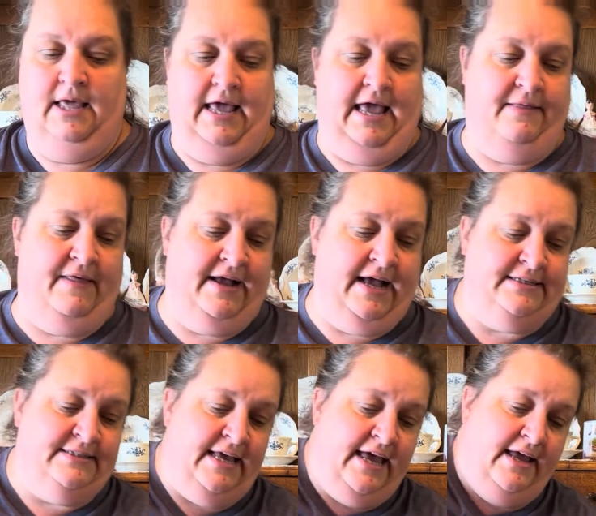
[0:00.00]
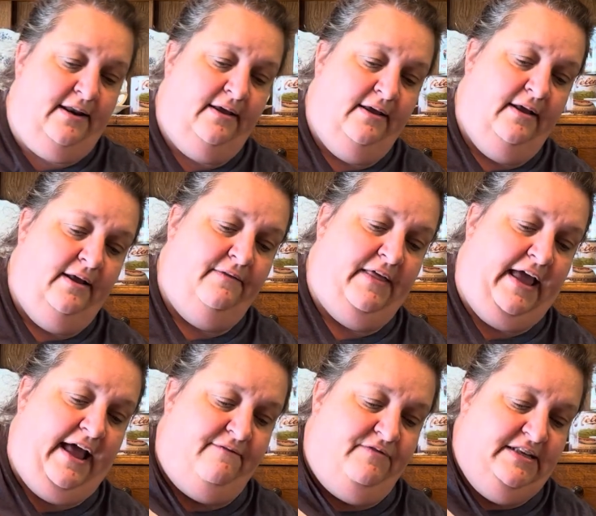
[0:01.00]
And like I said, they
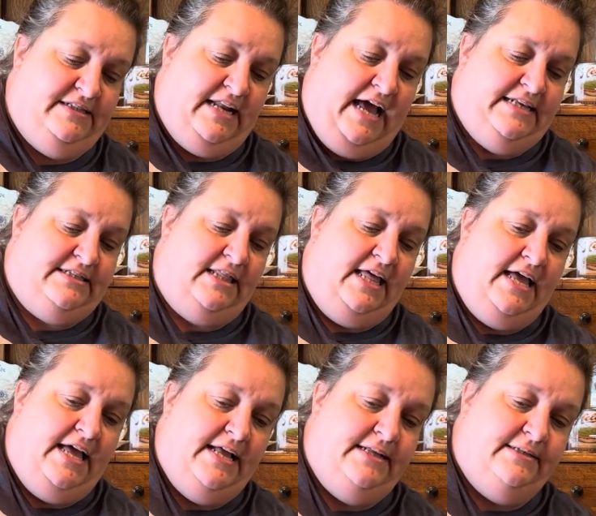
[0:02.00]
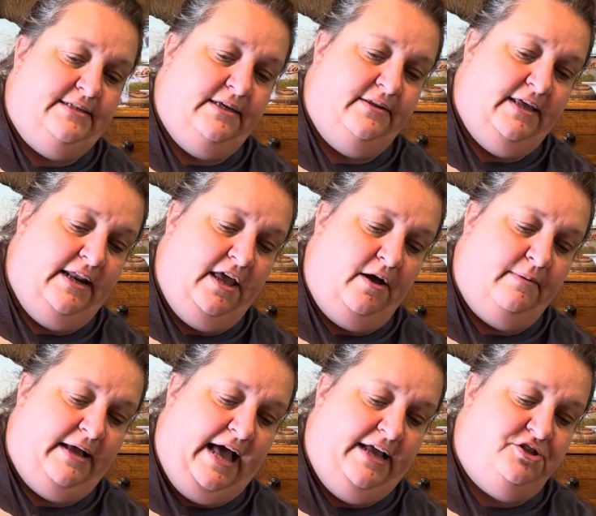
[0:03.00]
have these nice lines that help
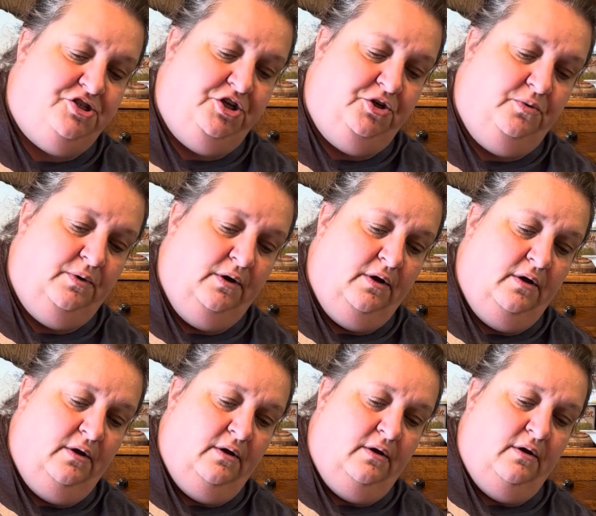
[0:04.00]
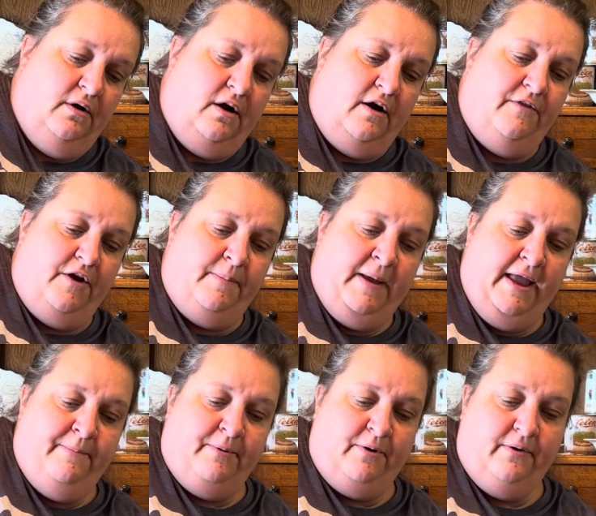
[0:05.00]
guide you on their
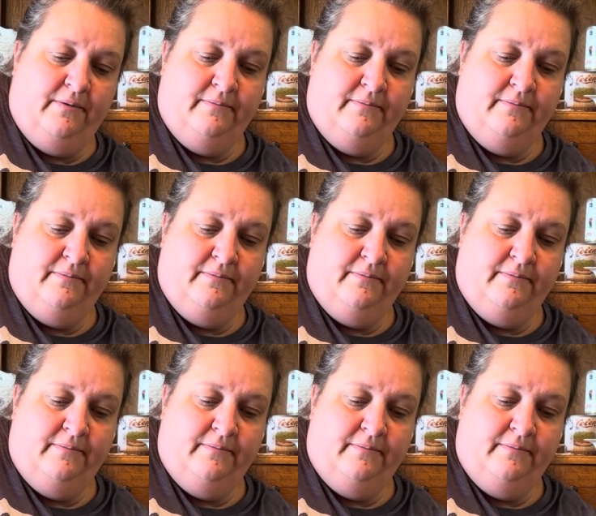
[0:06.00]
paper